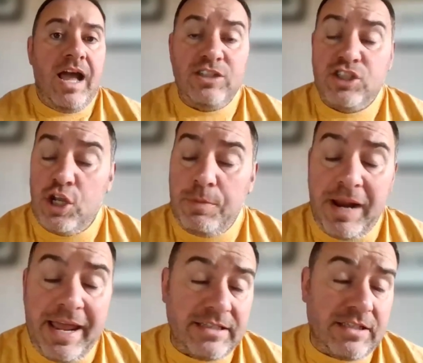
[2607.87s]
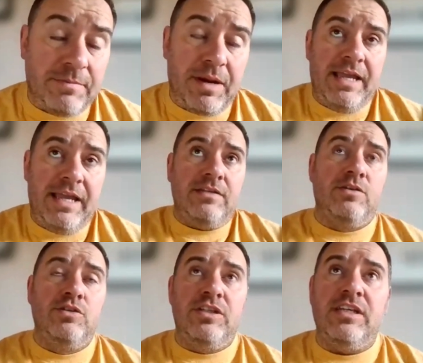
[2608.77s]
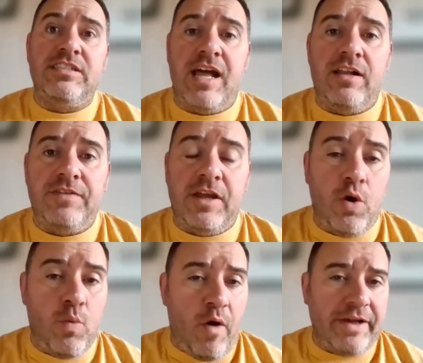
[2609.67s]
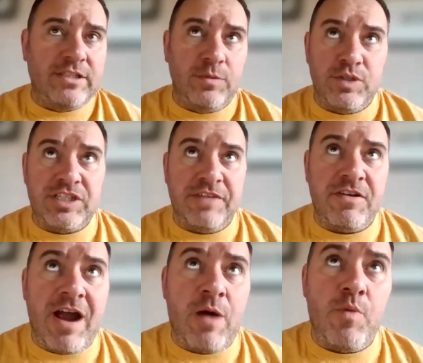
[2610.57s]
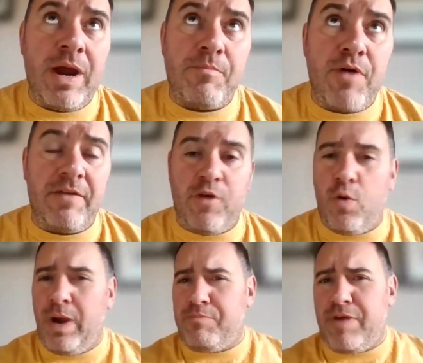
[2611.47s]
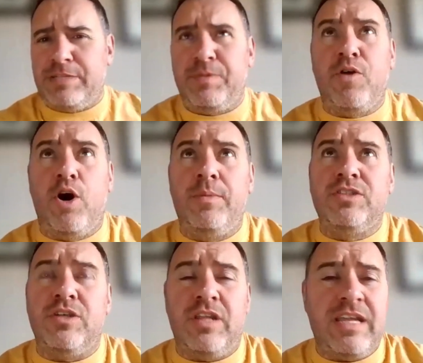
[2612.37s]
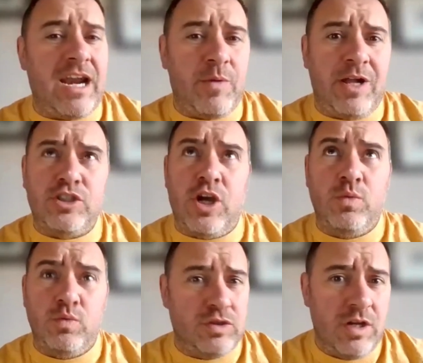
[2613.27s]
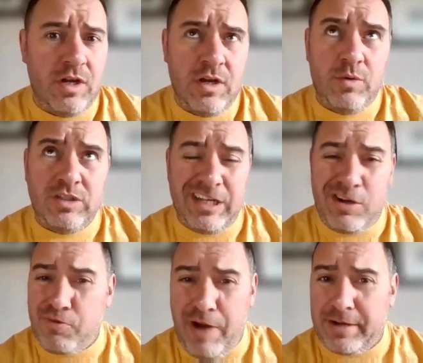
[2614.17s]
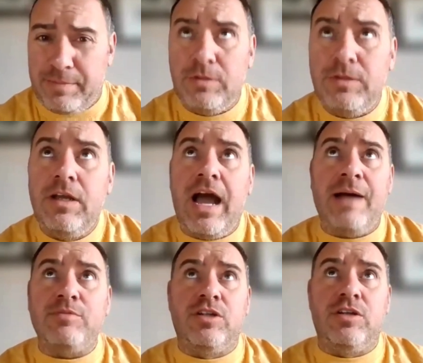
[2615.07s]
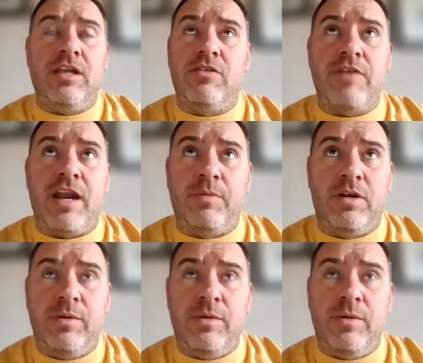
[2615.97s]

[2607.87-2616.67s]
And two players that played under yourself, I know Warrington was sniffing around Whitbread. I thought Whitbread's performance at the Halliwell Jones was incredible, absolutely incredible.